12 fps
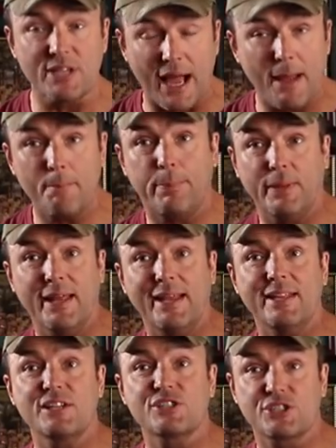I'm
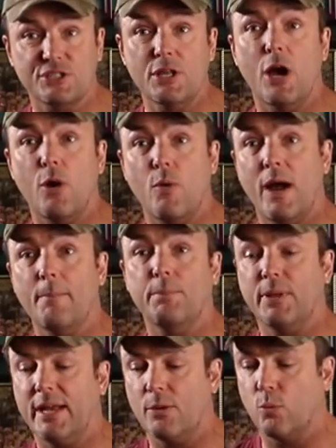planning snow, I'm
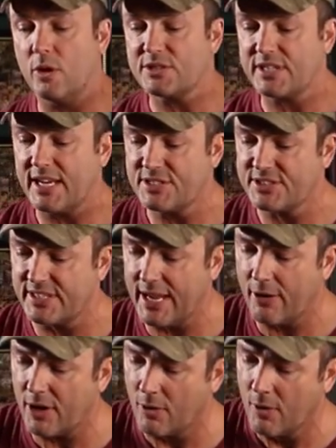planning worst case
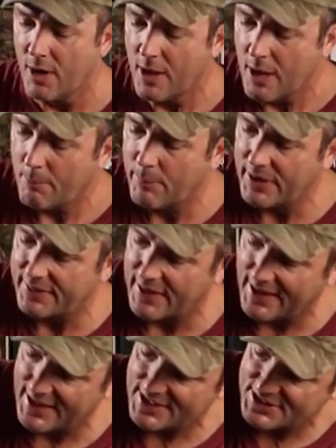scenario. But
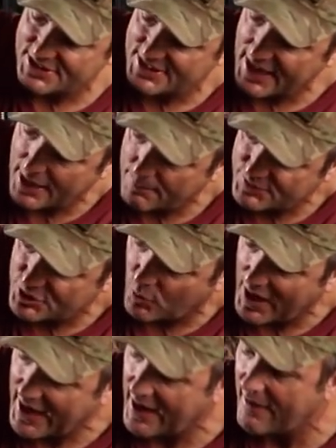it's set up so
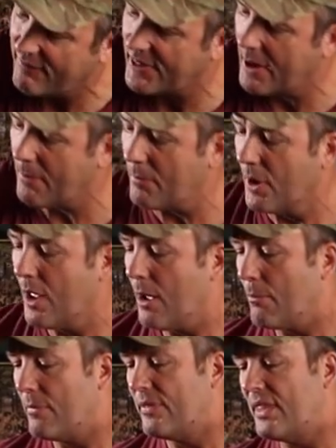I have them
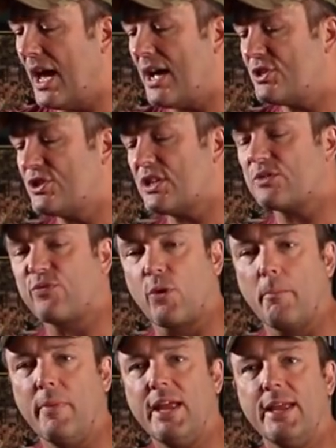not just for
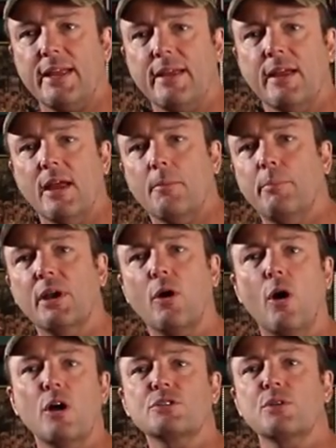me, but
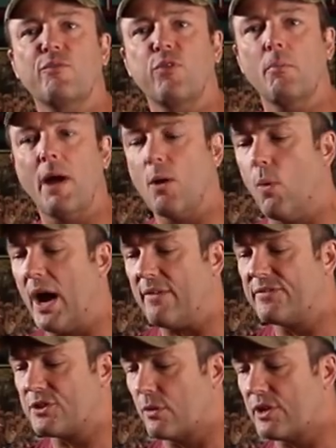also for my wife.
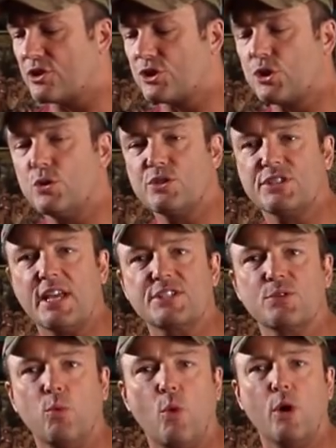So there's two sets
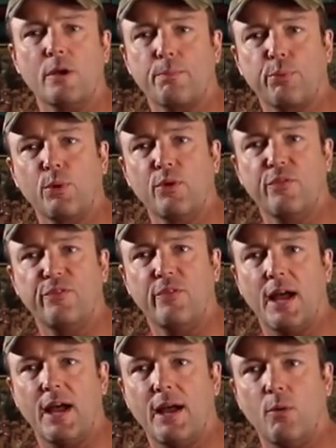of waterproof
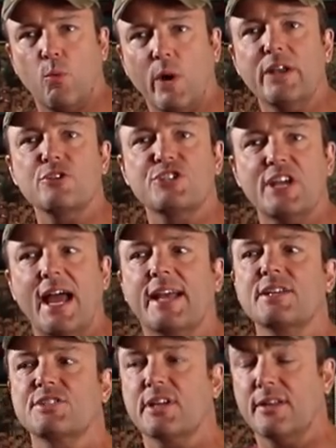winter
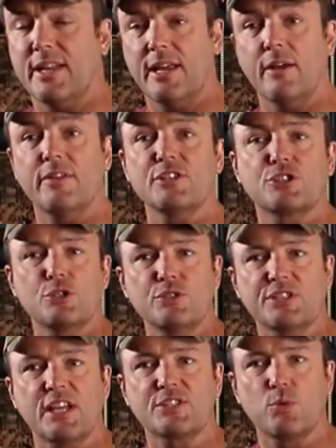jackets in here. There's two
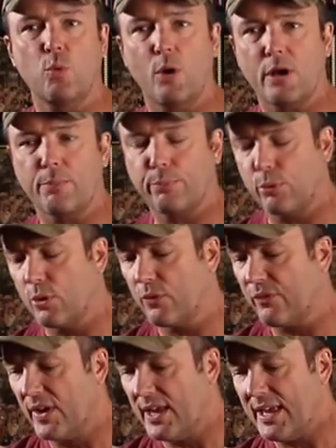sets of waterproof
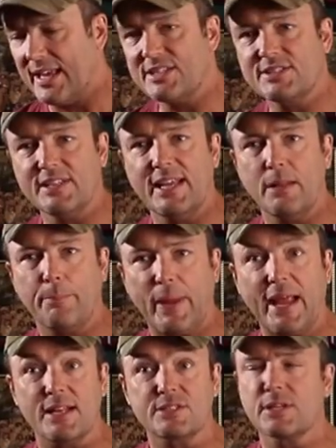insulated
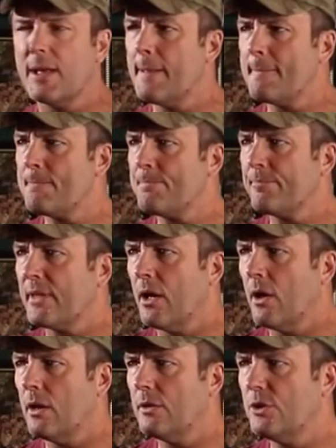pants.
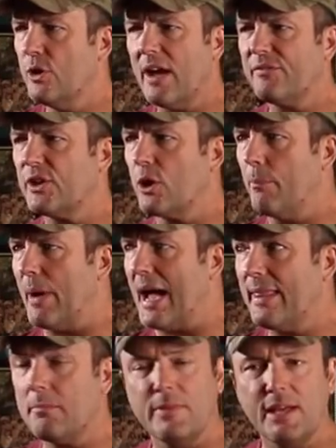Do you have to go buy
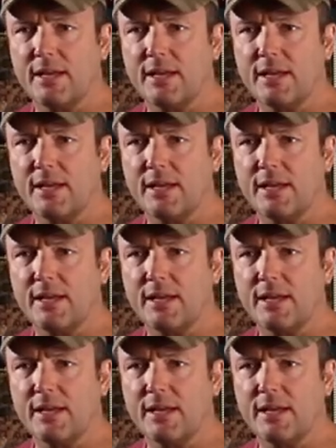them?